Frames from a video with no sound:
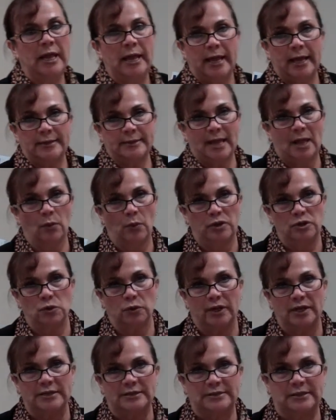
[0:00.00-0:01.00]
and that way you
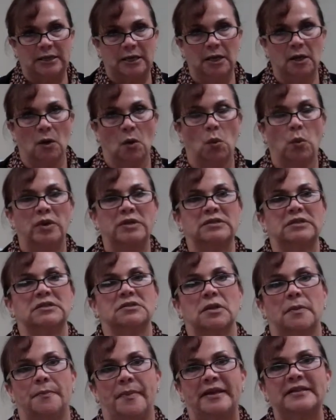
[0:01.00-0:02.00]
can see which is
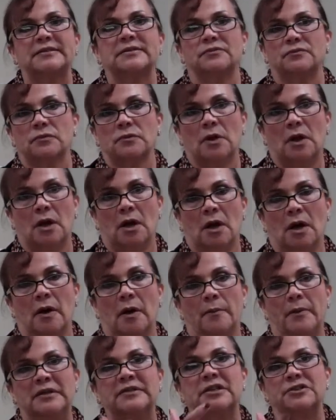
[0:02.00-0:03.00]
the best
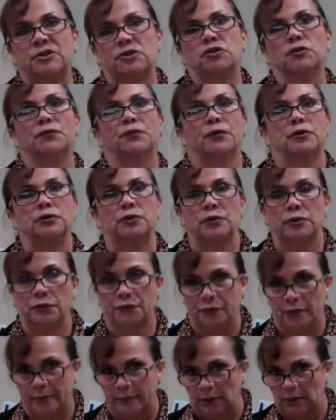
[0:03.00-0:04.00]
decision for you and your
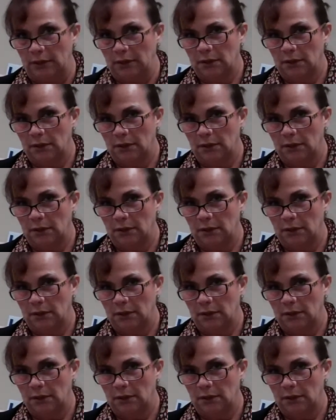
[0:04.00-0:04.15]
family.